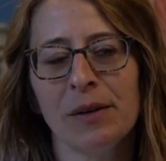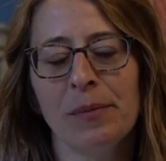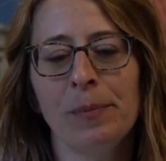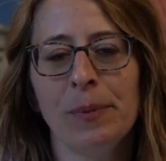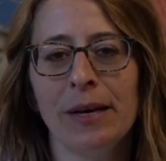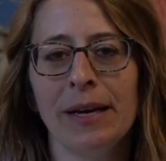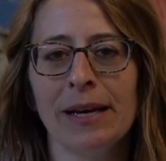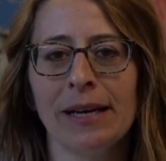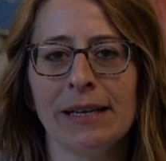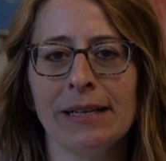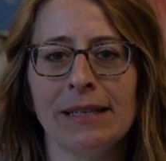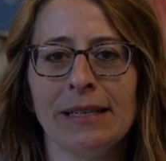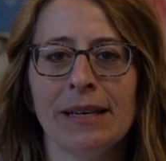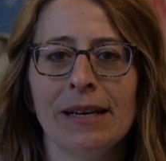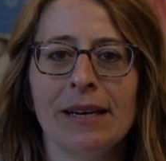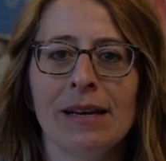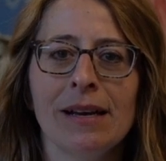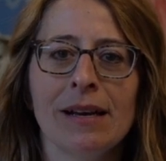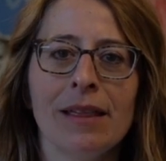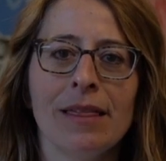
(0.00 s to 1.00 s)
depict
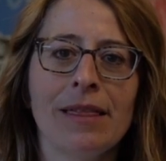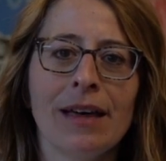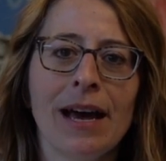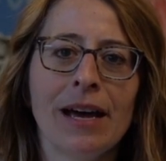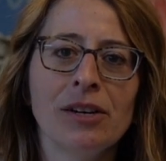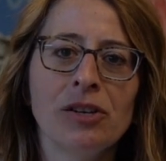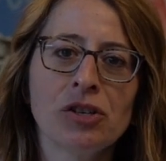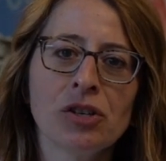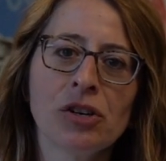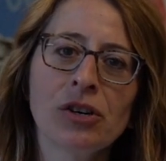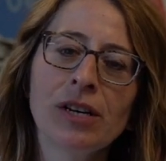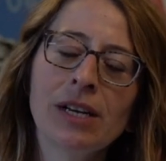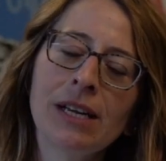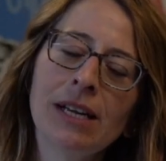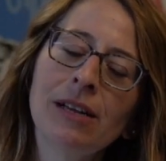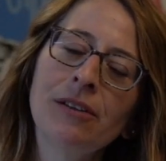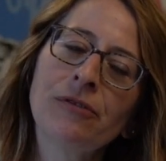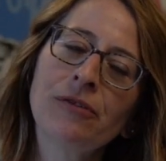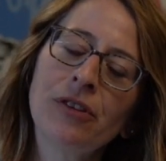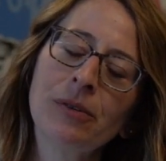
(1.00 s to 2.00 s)
that
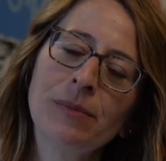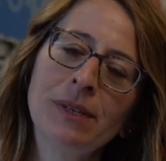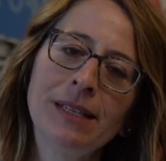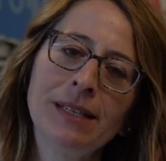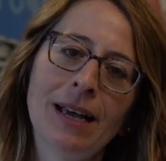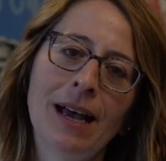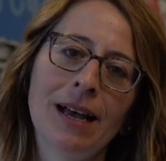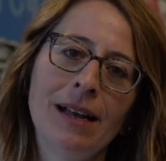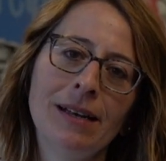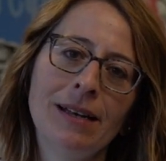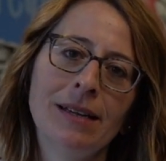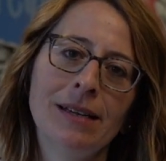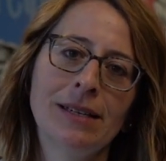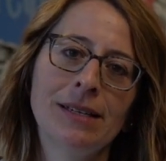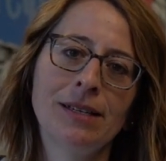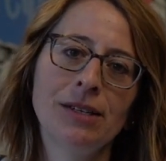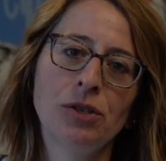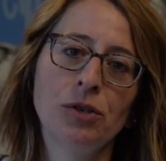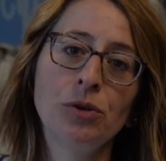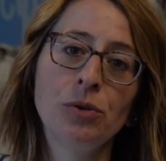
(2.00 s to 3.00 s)
journey from sadness
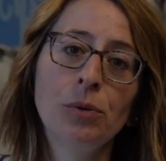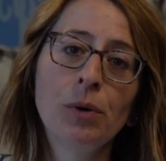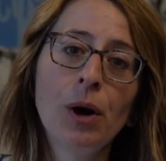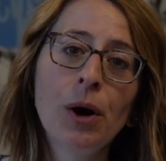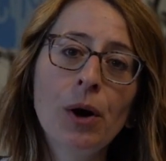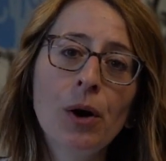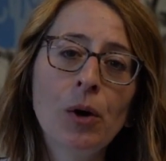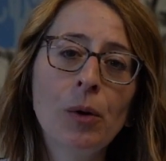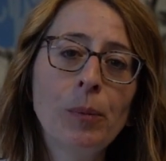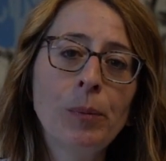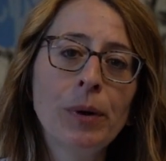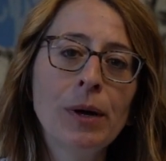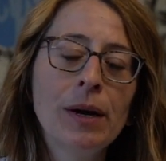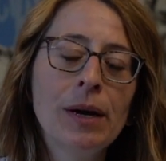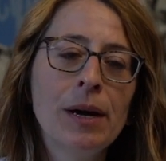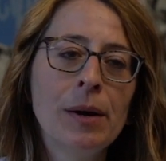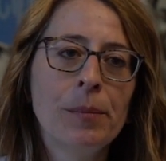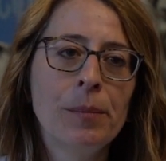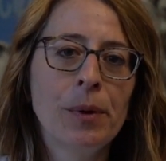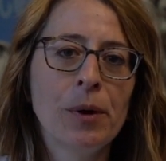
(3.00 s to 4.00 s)
to hope,
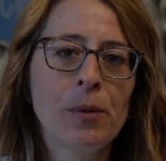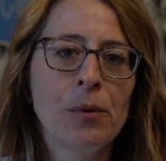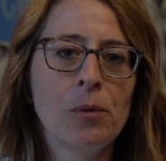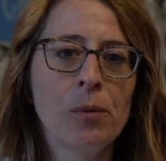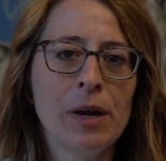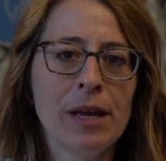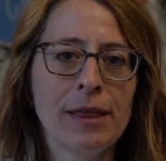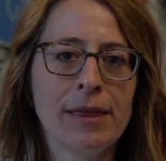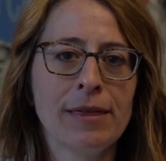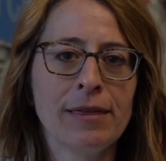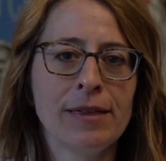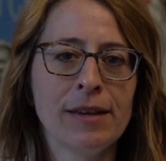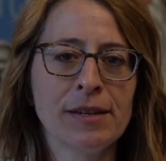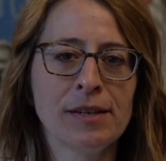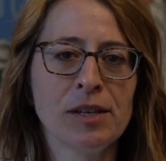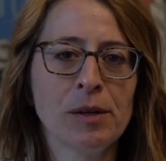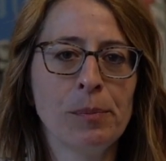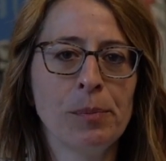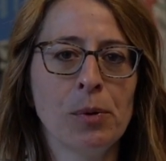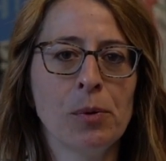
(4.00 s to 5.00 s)
but with the
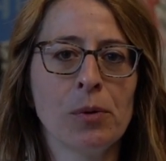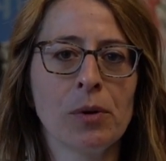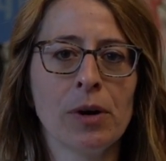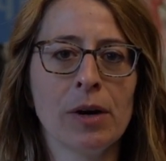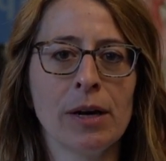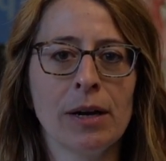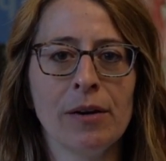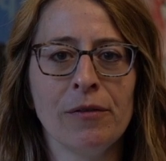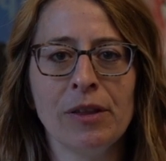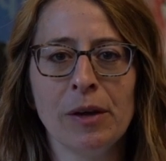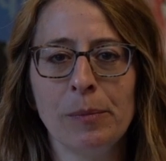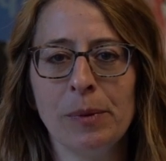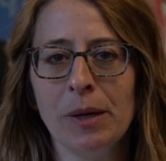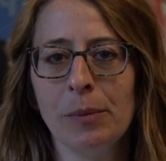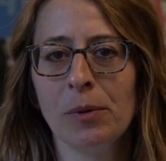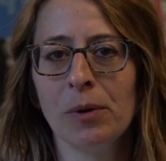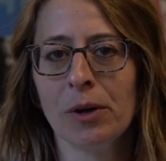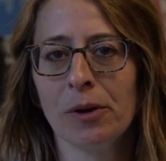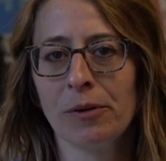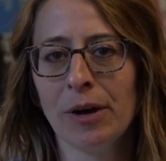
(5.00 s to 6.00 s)
support of the
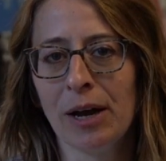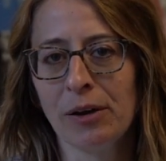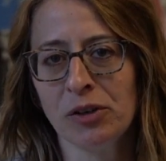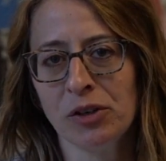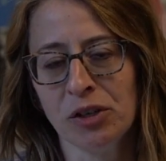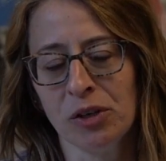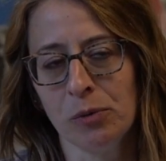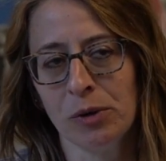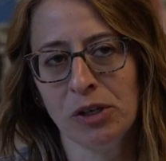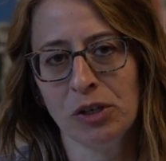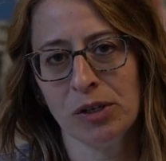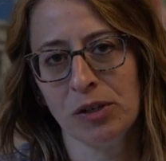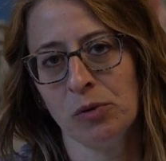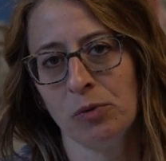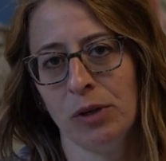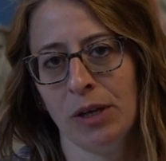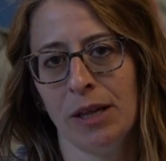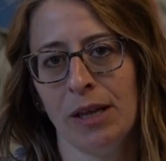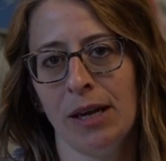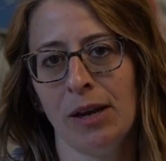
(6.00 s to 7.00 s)
people around you, which is
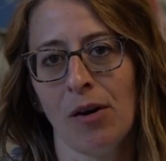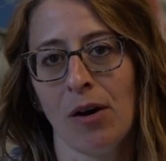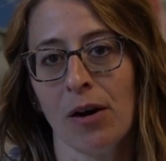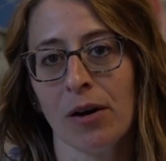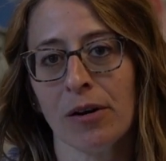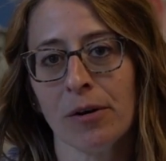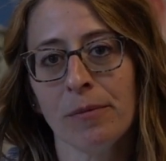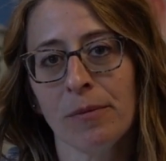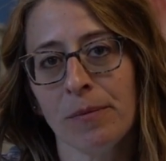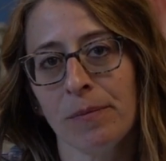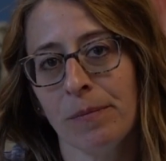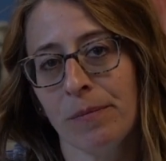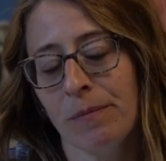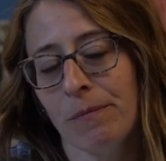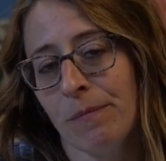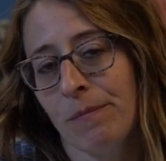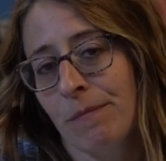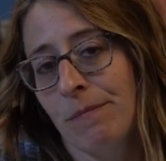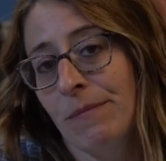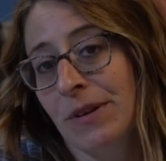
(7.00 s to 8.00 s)
really our
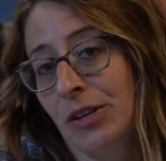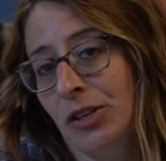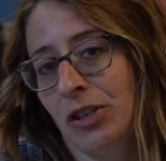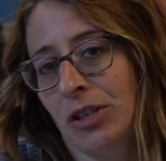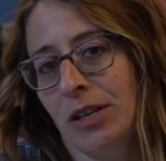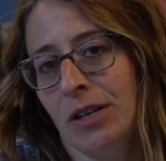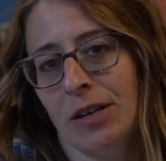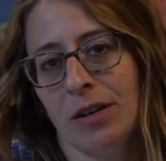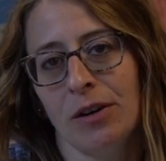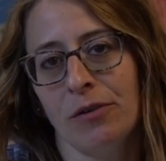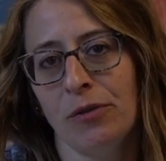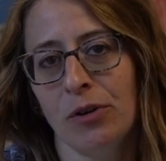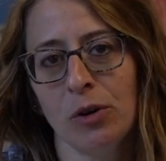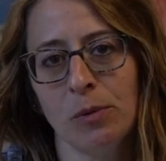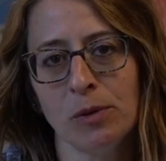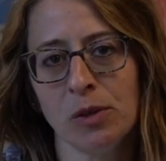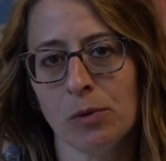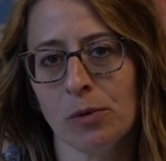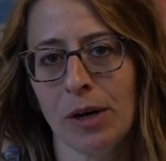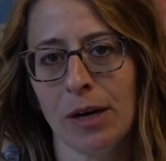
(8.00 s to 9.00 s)
mission of
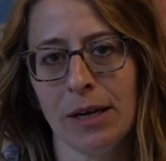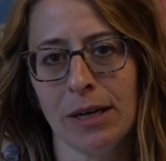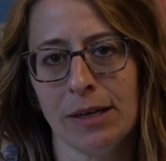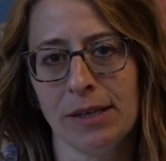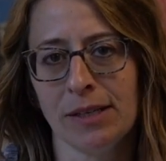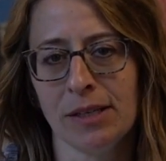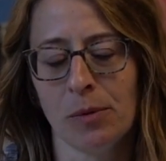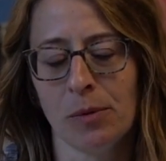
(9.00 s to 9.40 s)
Hope Squad is